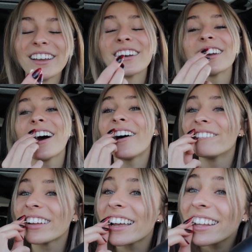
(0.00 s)

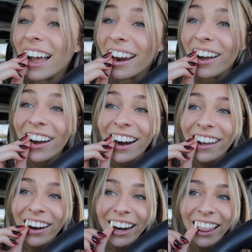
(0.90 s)
No, because I don't want
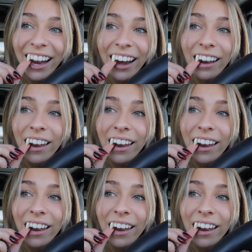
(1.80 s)
to wear these.